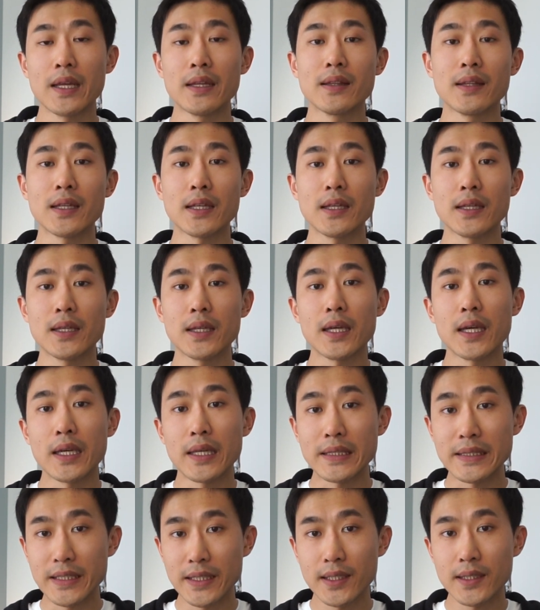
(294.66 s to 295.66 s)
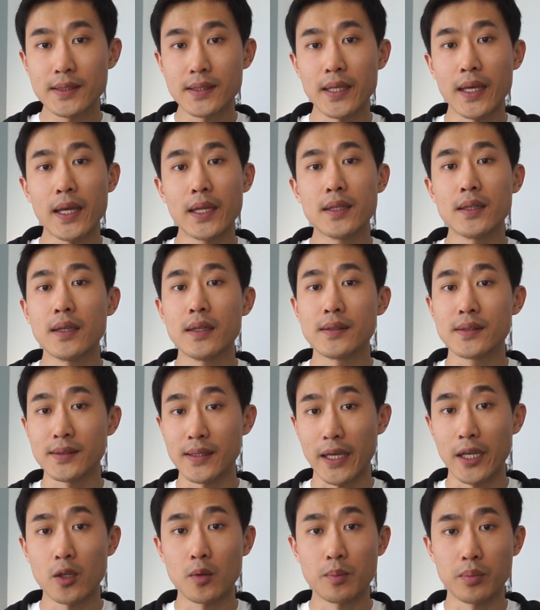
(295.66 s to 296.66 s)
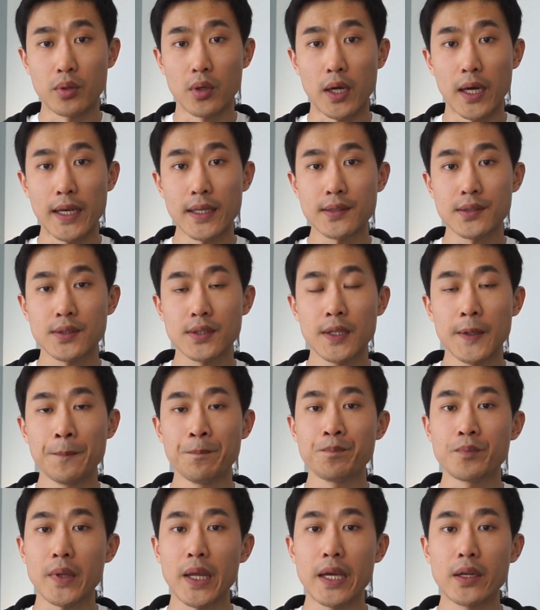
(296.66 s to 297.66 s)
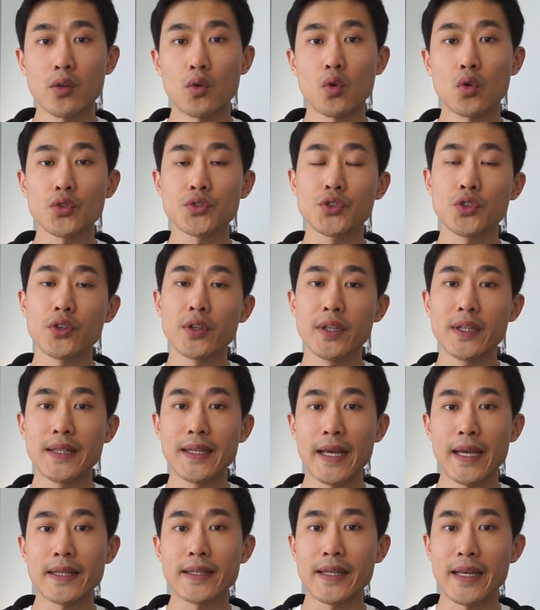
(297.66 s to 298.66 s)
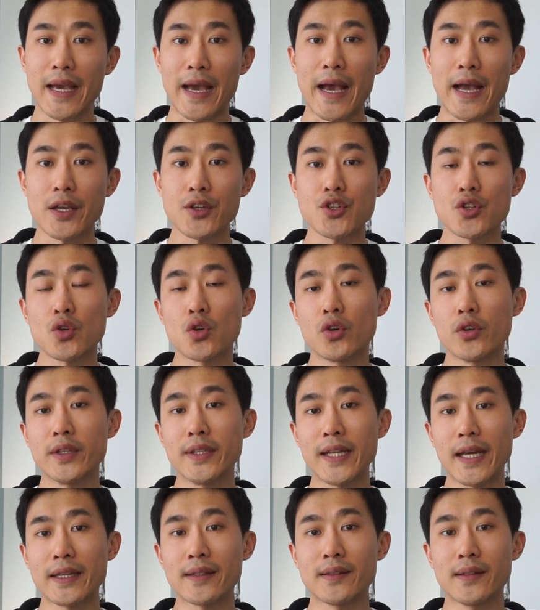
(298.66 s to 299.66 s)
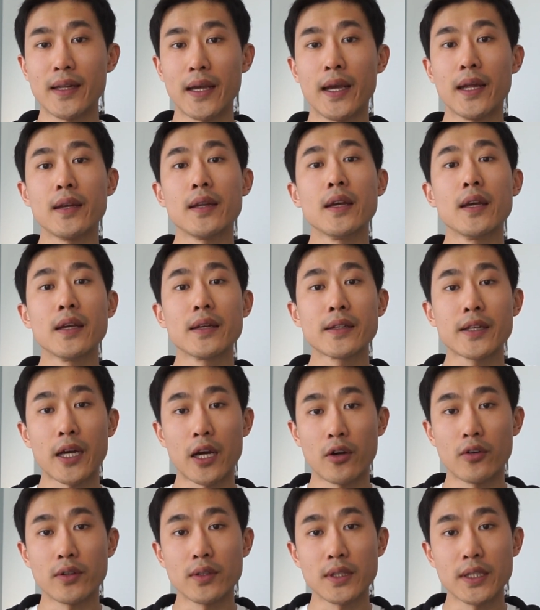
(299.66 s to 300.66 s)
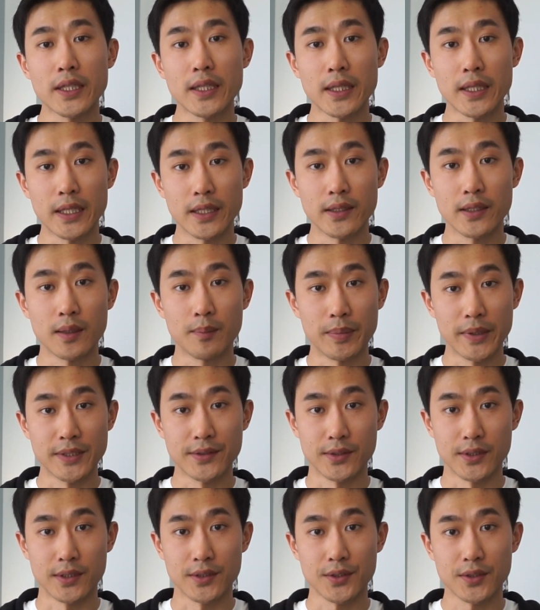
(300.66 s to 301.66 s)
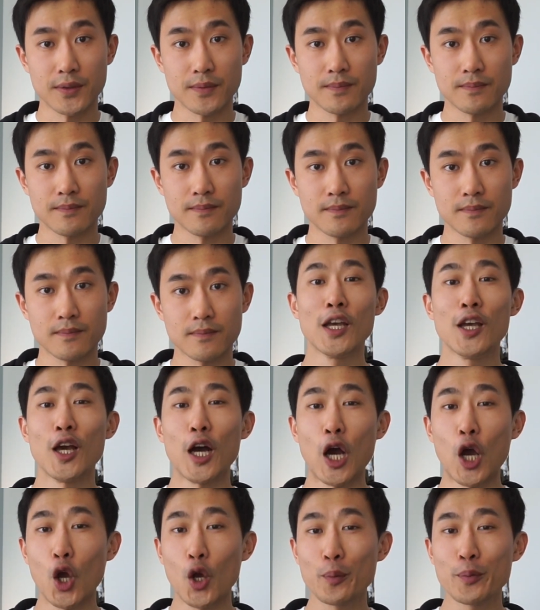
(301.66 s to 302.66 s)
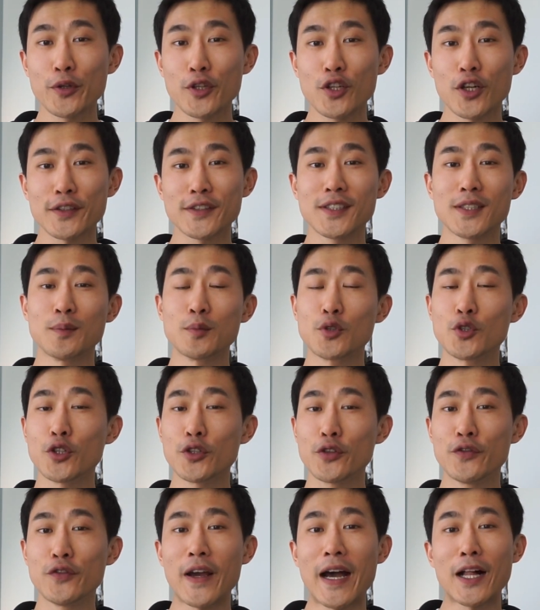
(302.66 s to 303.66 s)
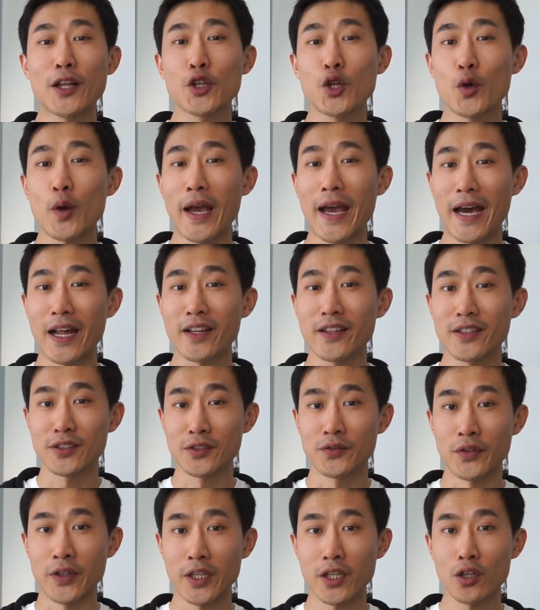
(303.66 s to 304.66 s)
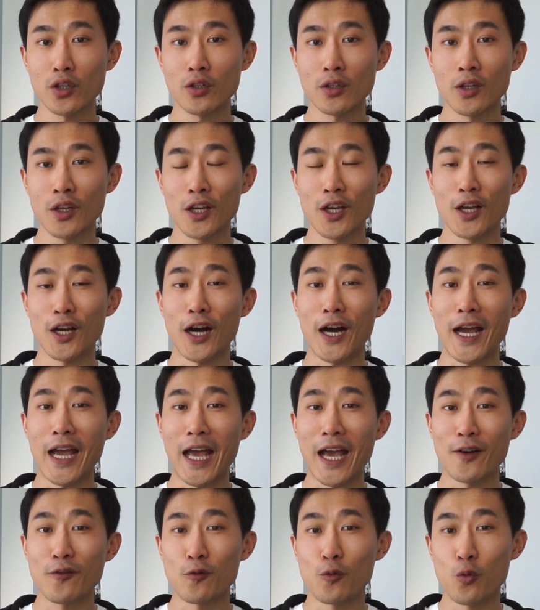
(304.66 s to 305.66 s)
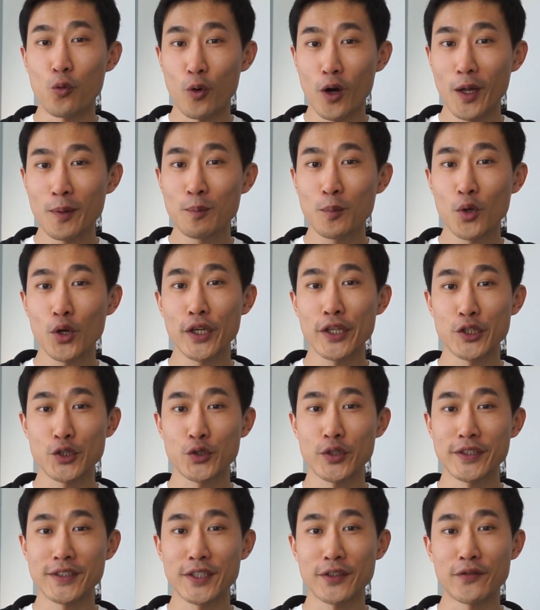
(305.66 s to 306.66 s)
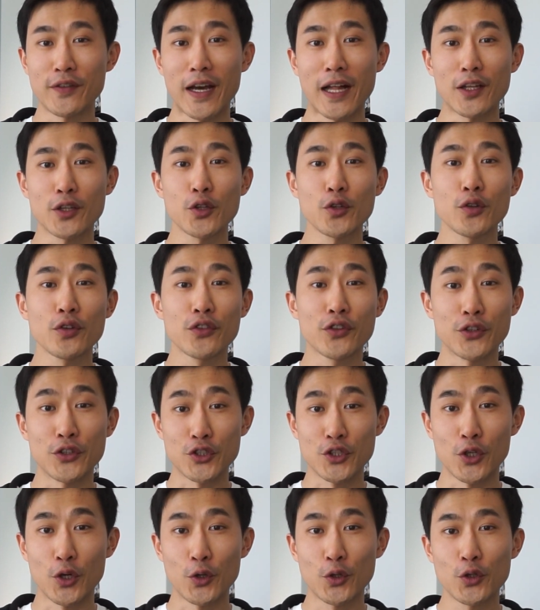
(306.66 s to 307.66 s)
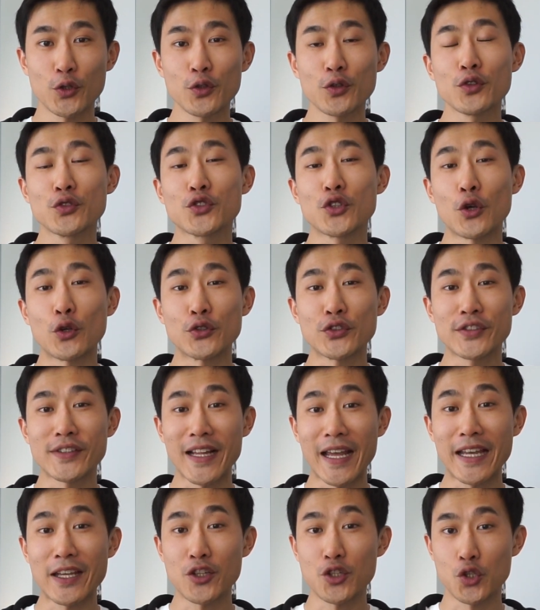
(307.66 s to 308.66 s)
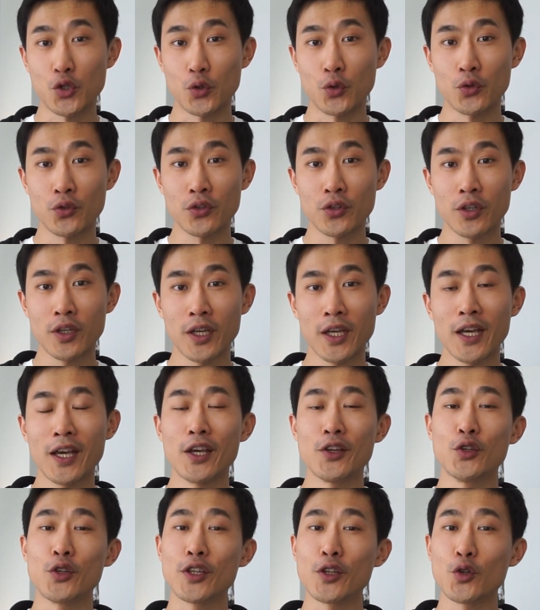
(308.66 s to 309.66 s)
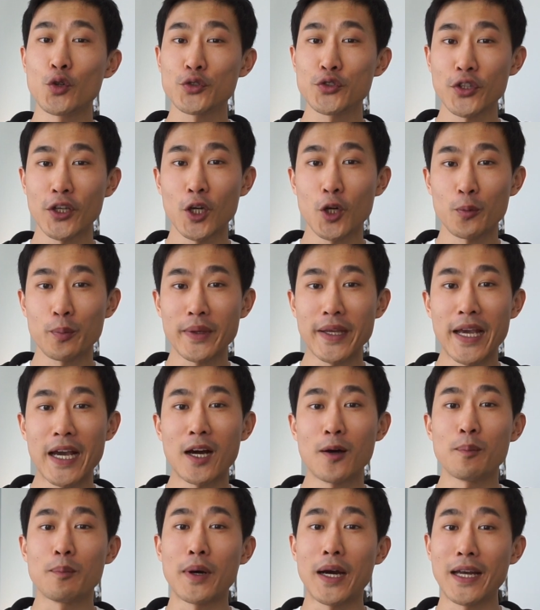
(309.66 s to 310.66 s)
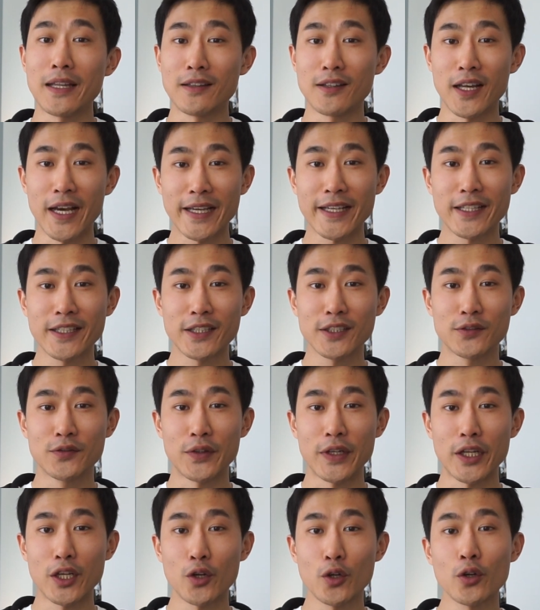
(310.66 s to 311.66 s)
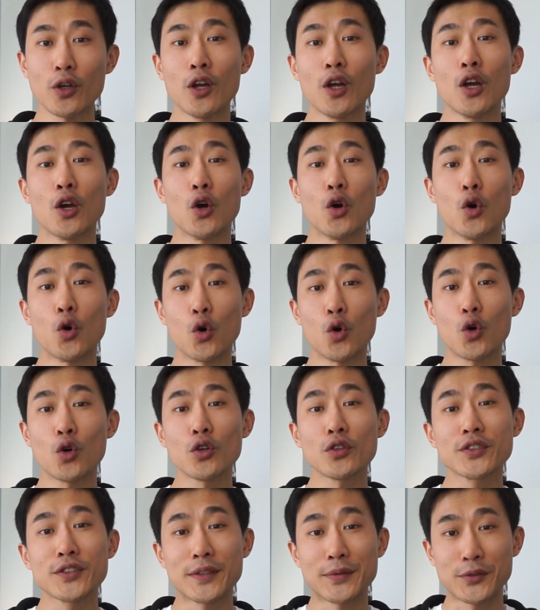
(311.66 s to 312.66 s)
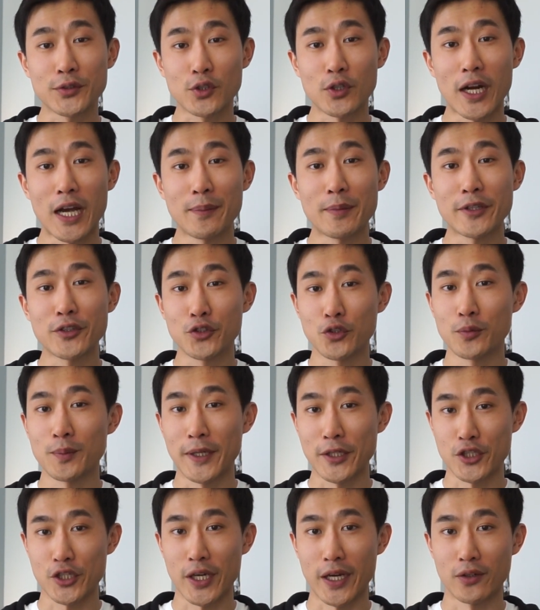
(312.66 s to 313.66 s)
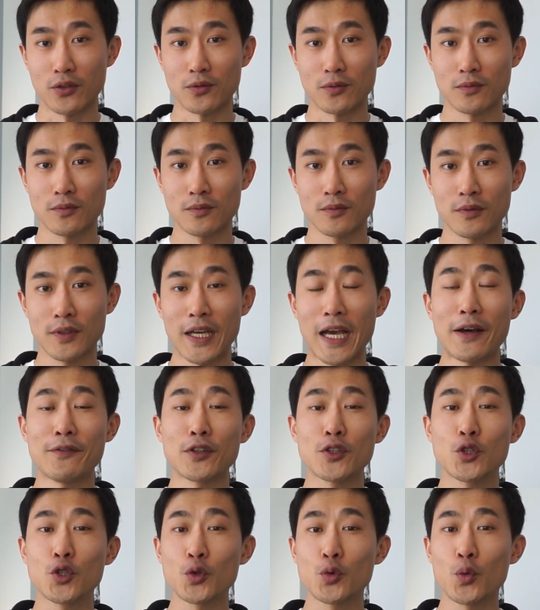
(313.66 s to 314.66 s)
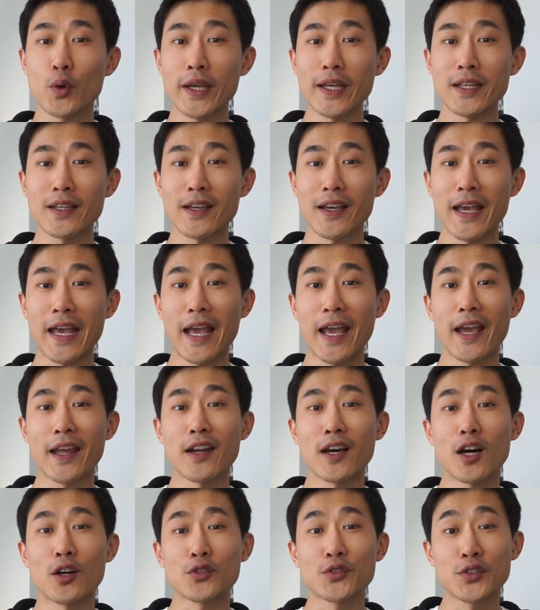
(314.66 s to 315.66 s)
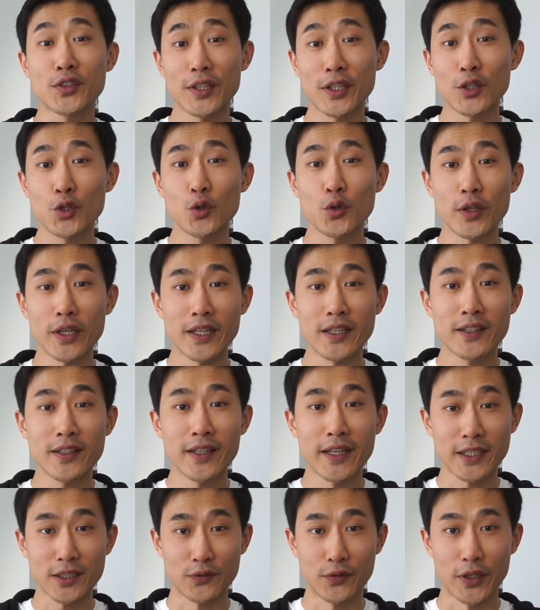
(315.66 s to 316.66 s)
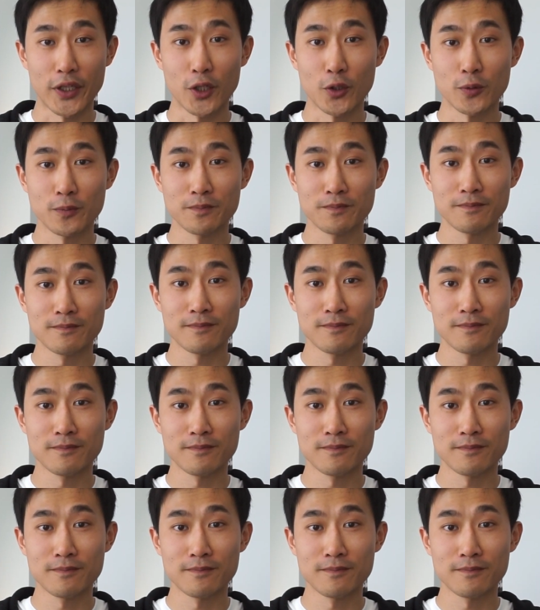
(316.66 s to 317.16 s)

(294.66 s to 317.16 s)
the year 10 sale price, and also the net cash or net debt currently in the business. I hope you got some good value out of video. I have one more intrinsic value to show you, so stay tuned. You can also help me out by liking this video or subscribing to my channel. Have a good week, and I'll see you in the next video.